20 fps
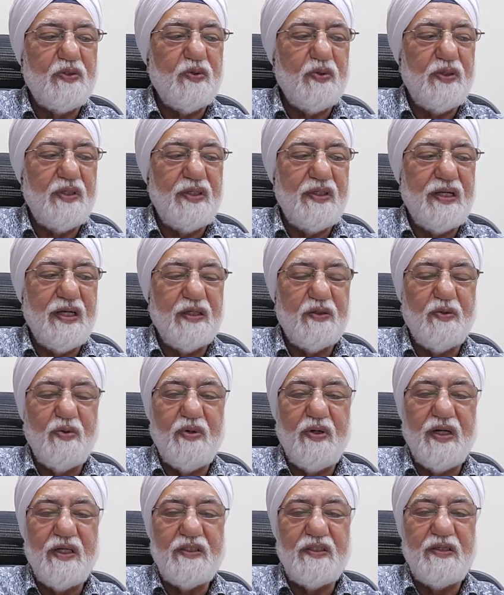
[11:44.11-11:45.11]
only Dato
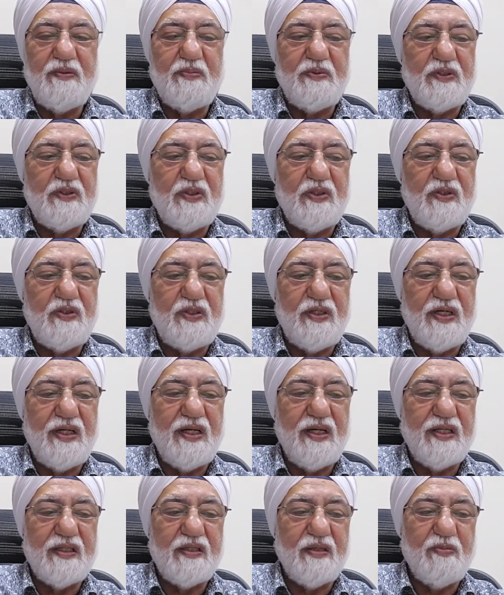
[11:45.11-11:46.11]
Najib is in
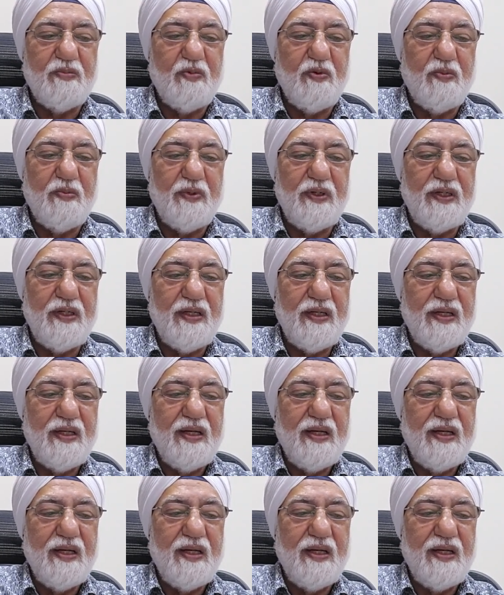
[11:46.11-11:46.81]
jail at the moment,